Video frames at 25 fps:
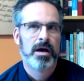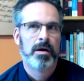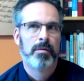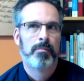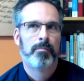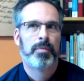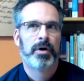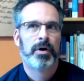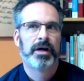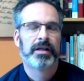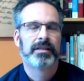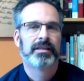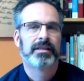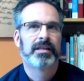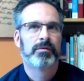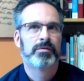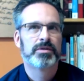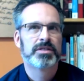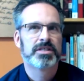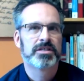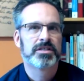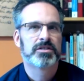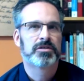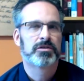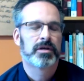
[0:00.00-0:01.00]
but there
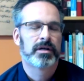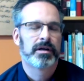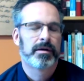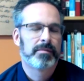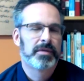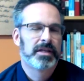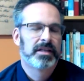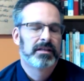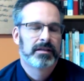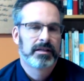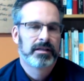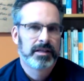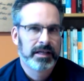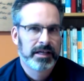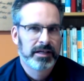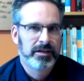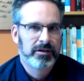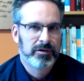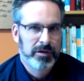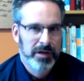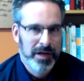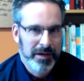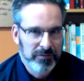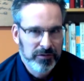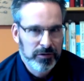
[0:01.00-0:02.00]
was
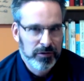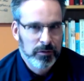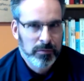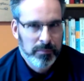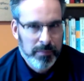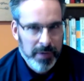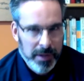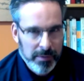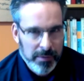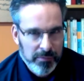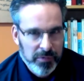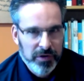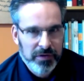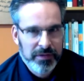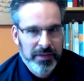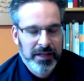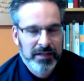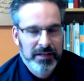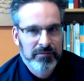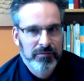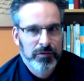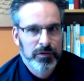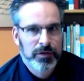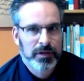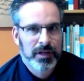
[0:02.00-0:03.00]
you have to remember that
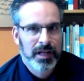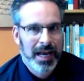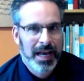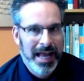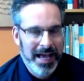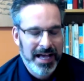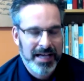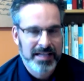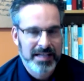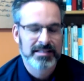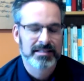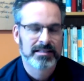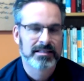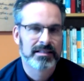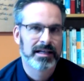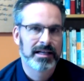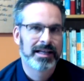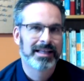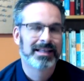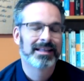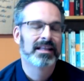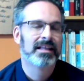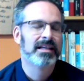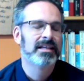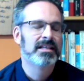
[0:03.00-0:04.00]
for the last
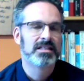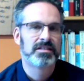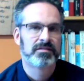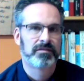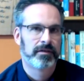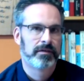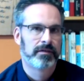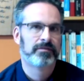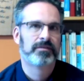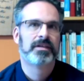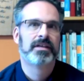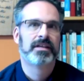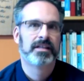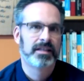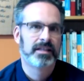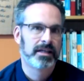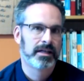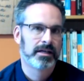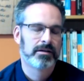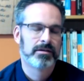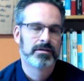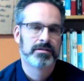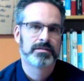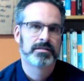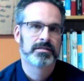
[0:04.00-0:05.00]
at least 15
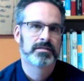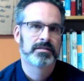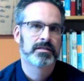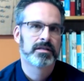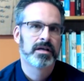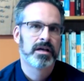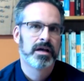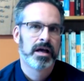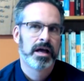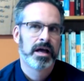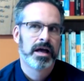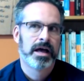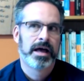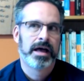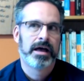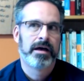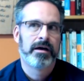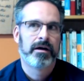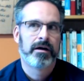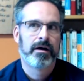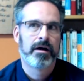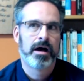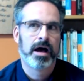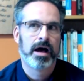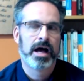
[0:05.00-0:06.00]
years,
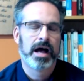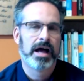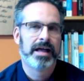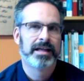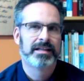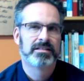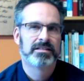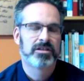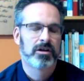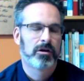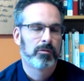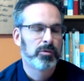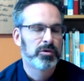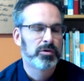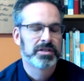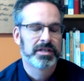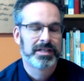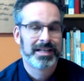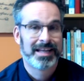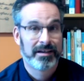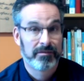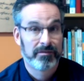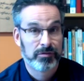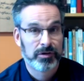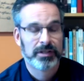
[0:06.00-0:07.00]
it's almost an
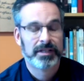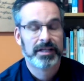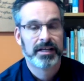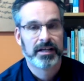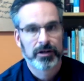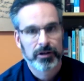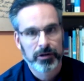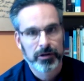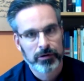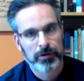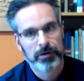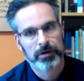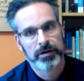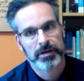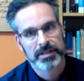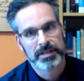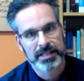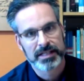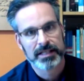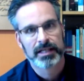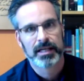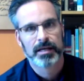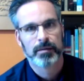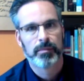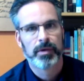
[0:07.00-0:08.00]
everyday occurrence
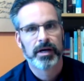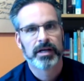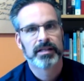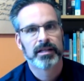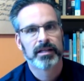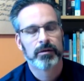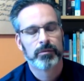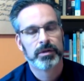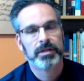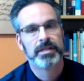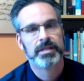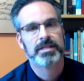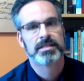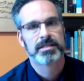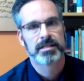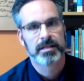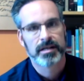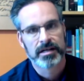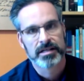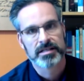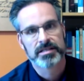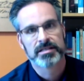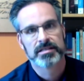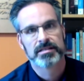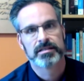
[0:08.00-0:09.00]
in Quebec that we
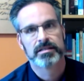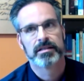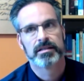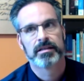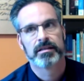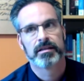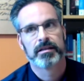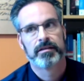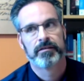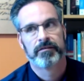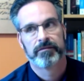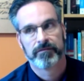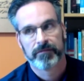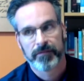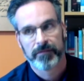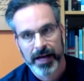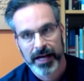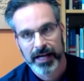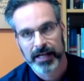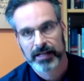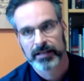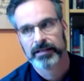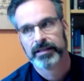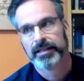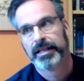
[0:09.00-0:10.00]
discuss the
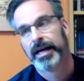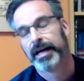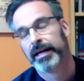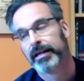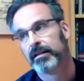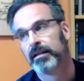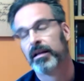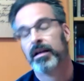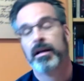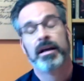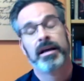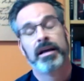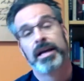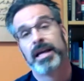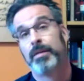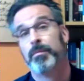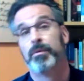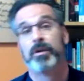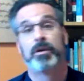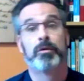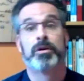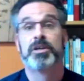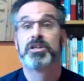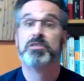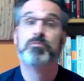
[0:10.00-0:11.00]
fact that
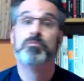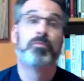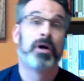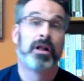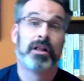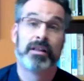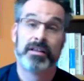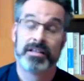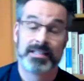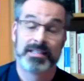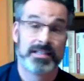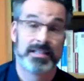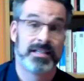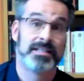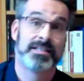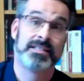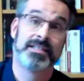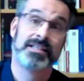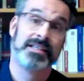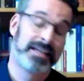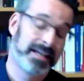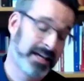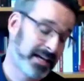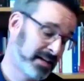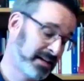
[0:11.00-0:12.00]
immigration policies in
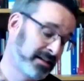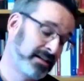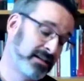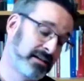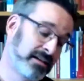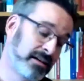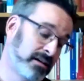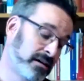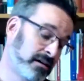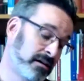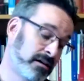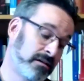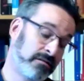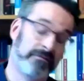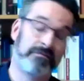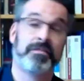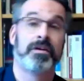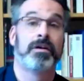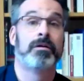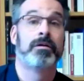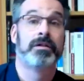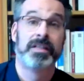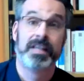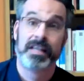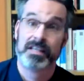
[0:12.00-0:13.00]
Canada are
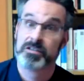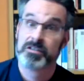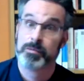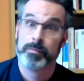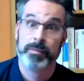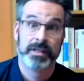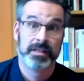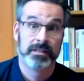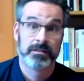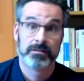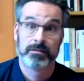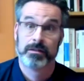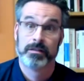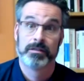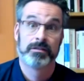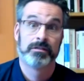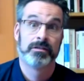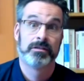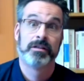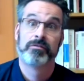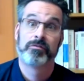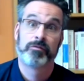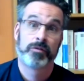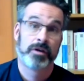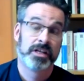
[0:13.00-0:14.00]
very detrimental to
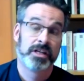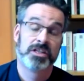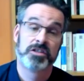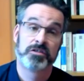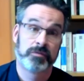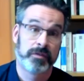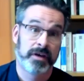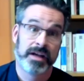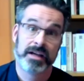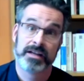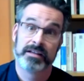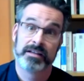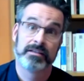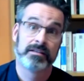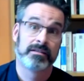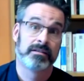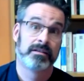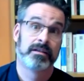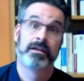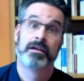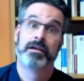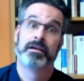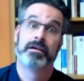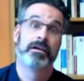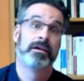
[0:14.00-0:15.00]
the French fact.
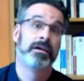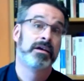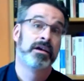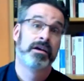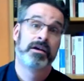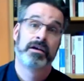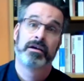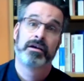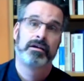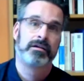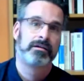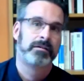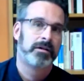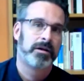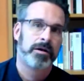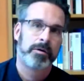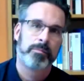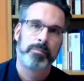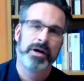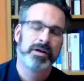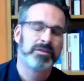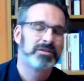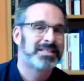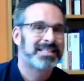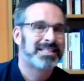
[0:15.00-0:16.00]

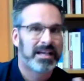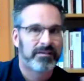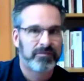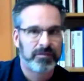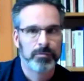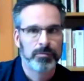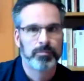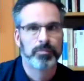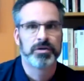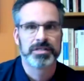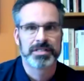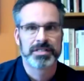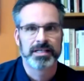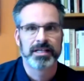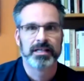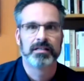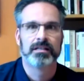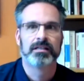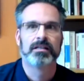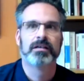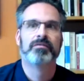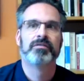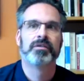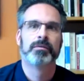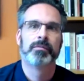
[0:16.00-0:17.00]
About
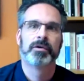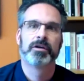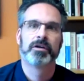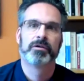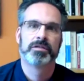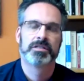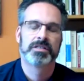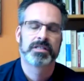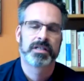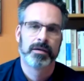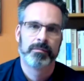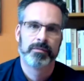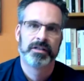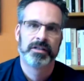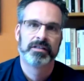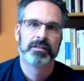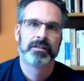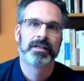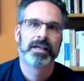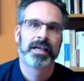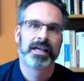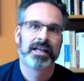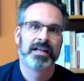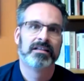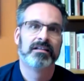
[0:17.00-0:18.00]
7% of immigrants coming to
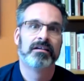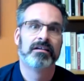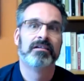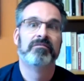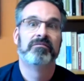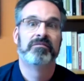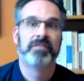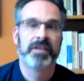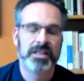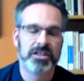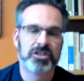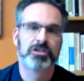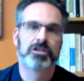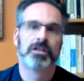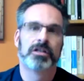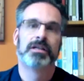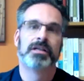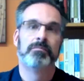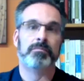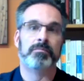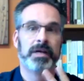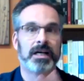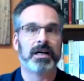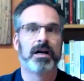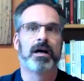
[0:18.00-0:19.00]
Canada eventually
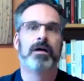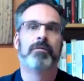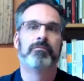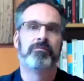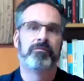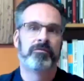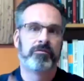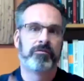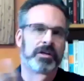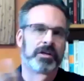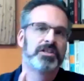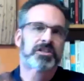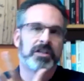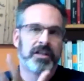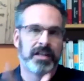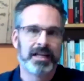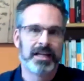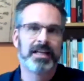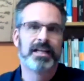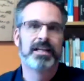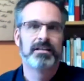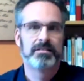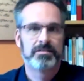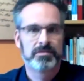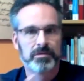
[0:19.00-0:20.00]
become French
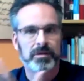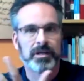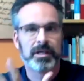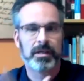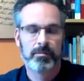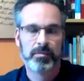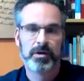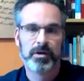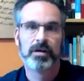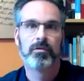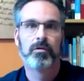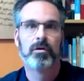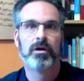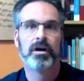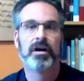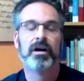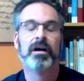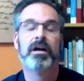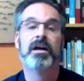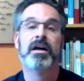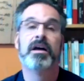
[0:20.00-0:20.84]
Canadians or Quebecois,